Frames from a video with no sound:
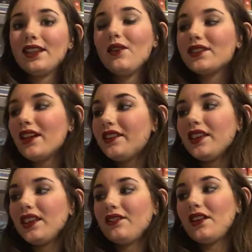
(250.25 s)
There was
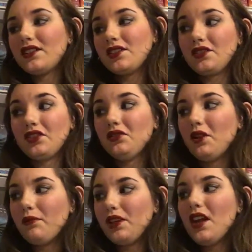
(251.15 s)
nothing the Elector could do.
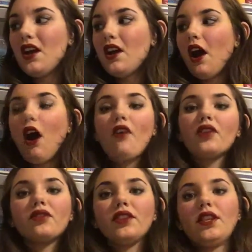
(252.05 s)
I mean,
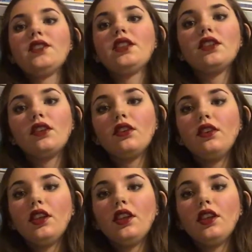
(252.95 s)
obviously, yes, he could.